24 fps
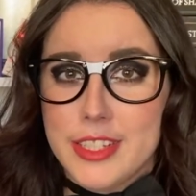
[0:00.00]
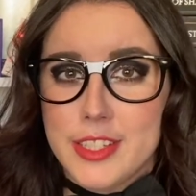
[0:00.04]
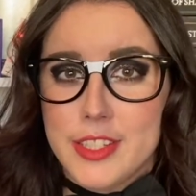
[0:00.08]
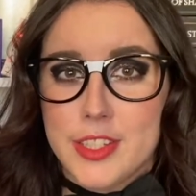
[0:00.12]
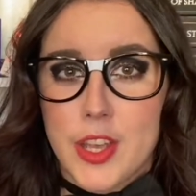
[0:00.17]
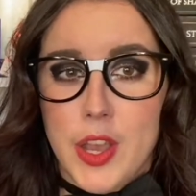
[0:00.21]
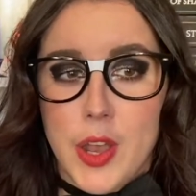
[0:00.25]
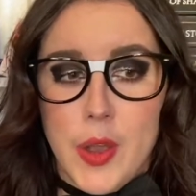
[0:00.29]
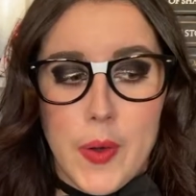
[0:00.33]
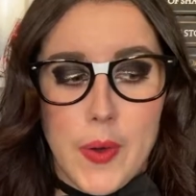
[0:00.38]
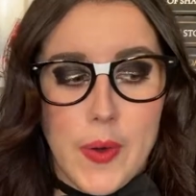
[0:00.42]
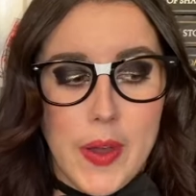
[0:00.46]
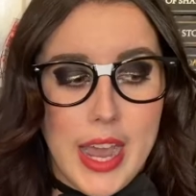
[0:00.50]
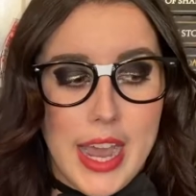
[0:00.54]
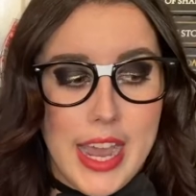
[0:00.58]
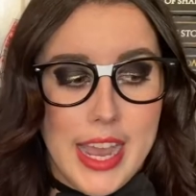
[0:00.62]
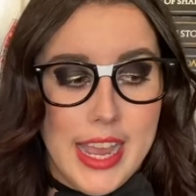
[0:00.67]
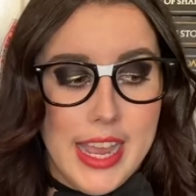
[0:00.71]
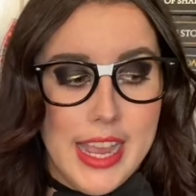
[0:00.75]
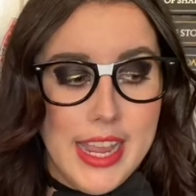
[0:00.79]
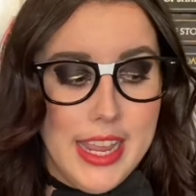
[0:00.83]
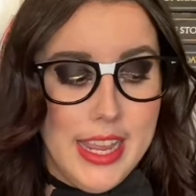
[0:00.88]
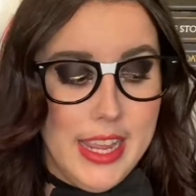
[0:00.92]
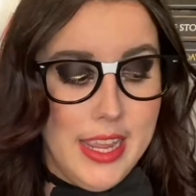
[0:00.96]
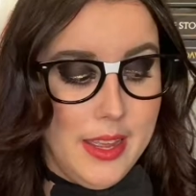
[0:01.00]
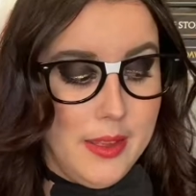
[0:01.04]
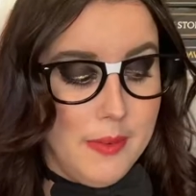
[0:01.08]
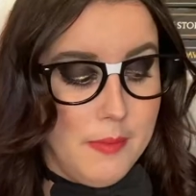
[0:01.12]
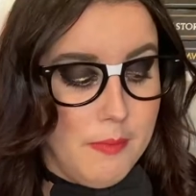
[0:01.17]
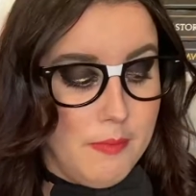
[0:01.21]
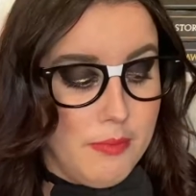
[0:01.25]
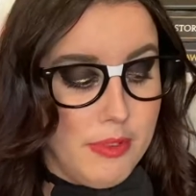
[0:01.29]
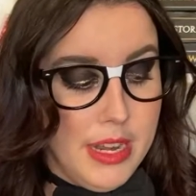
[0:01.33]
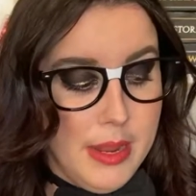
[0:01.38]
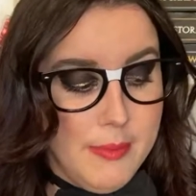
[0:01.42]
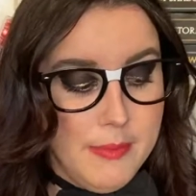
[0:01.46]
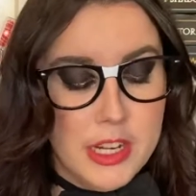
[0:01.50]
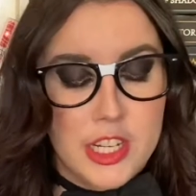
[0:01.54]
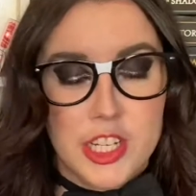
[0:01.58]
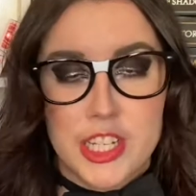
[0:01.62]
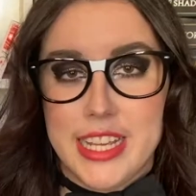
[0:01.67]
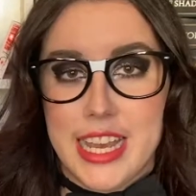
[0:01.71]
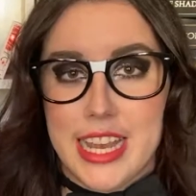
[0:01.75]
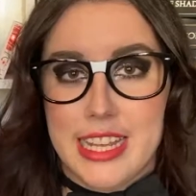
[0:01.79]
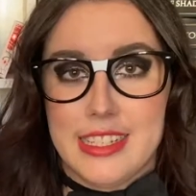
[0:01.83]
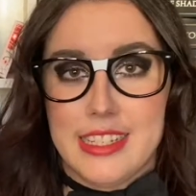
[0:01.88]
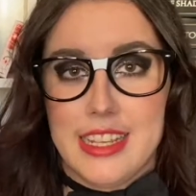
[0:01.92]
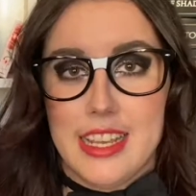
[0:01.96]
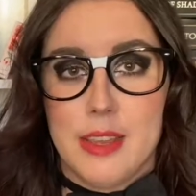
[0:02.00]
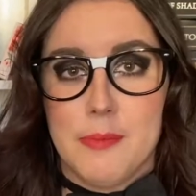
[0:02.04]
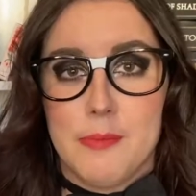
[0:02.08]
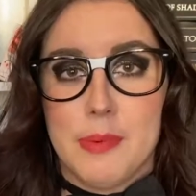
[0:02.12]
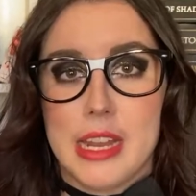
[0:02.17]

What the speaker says: so I am pretty much guessing,